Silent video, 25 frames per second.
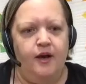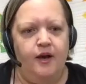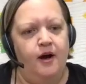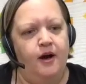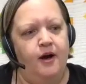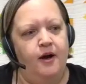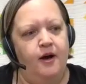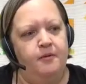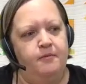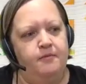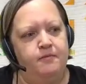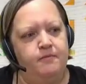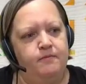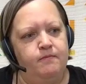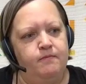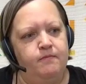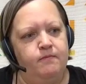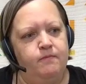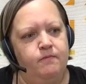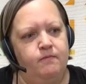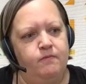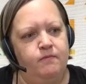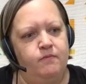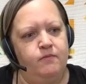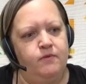Um,
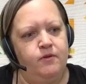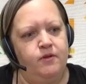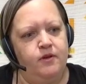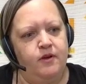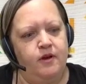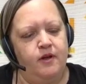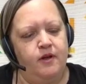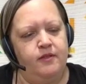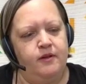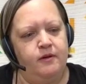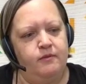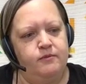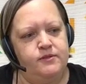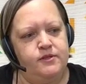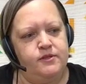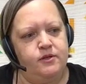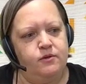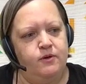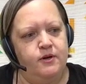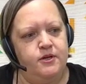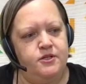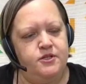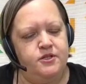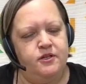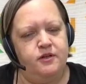there was a
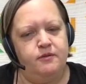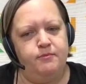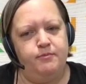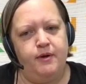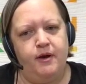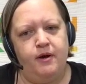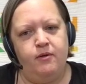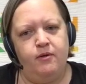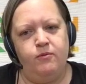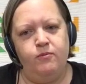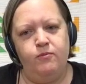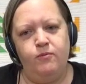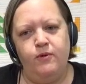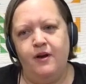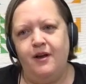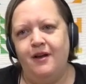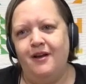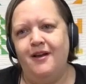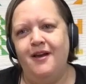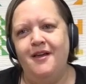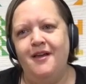question about what